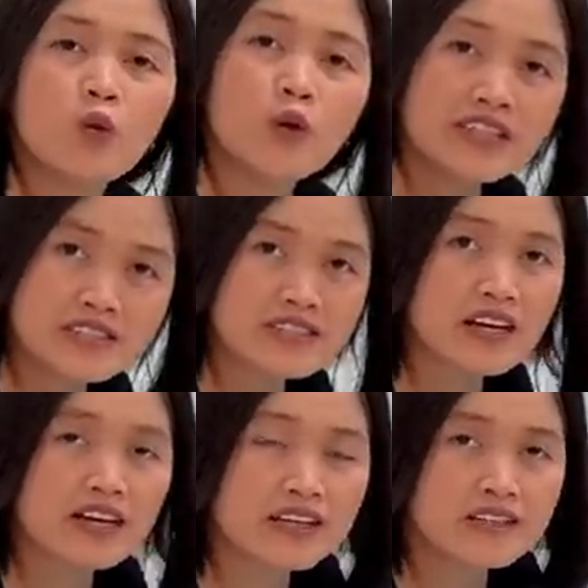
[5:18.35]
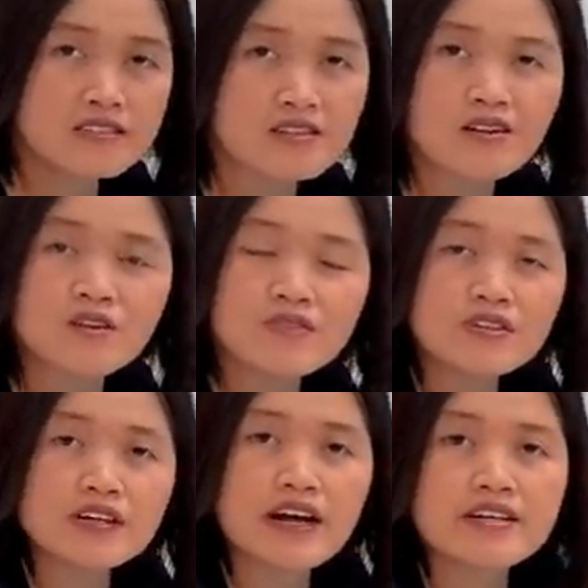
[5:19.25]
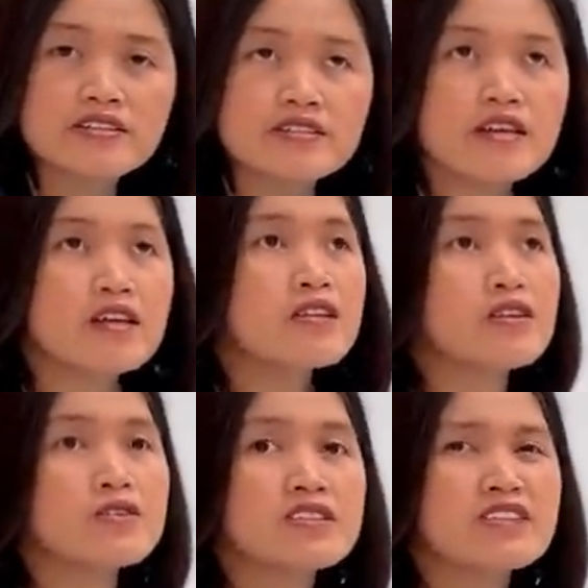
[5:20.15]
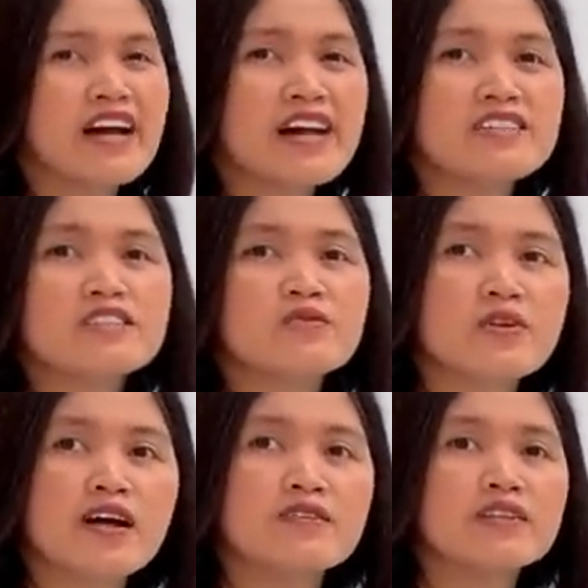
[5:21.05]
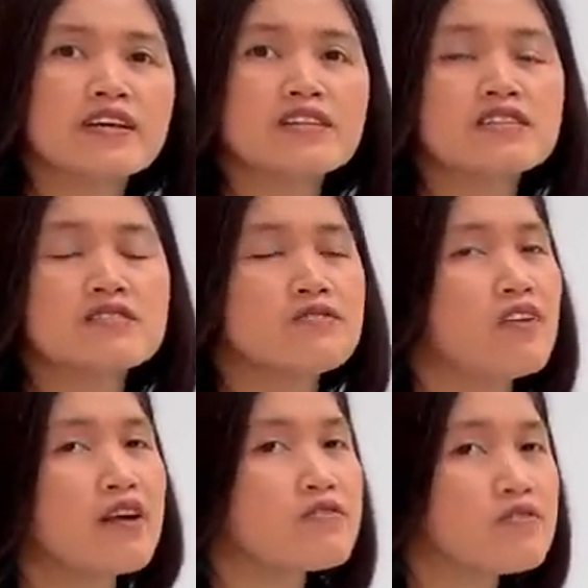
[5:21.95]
queen size so you guys know the size around like five